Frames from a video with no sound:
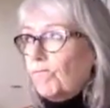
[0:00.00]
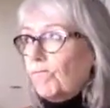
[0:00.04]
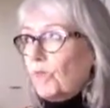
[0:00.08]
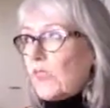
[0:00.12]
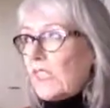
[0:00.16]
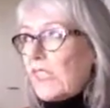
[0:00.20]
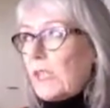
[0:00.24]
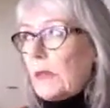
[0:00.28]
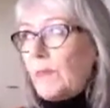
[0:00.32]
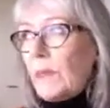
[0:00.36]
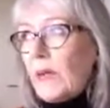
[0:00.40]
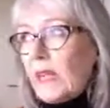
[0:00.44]

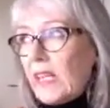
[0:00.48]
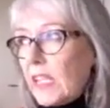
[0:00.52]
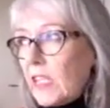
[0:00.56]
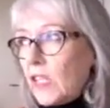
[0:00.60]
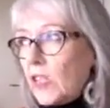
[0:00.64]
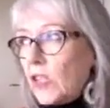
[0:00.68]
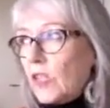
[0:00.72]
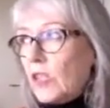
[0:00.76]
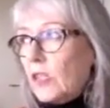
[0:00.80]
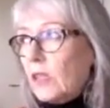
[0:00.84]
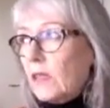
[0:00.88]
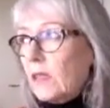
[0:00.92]

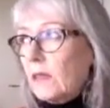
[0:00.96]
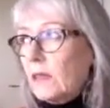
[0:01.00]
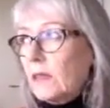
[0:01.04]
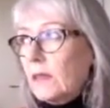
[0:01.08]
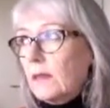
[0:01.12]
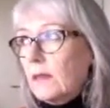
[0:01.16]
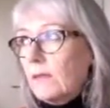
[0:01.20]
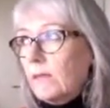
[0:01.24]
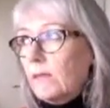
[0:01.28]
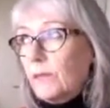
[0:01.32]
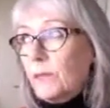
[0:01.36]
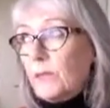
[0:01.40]
spinach,
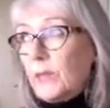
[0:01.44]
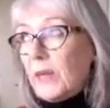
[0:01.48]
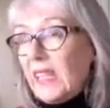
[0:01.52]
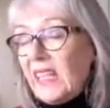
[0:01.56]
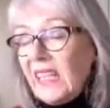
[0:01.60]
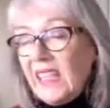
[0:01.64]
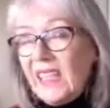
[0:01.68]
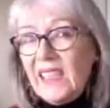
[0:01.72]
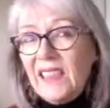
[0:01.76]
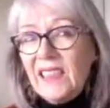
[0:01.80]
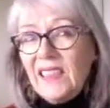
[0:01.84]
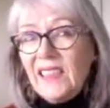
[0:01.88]

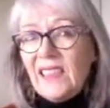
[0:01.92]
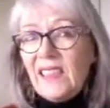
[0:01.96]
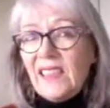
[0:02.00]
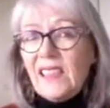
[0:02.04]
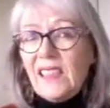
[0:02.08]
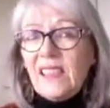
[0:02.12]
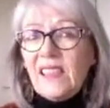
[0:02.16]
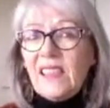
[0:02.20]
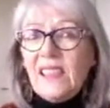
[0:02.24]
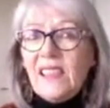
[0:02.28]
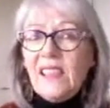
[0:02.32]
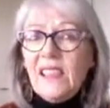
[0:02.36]

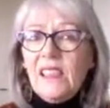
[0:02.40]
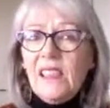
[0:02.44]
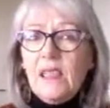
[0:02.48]
beans,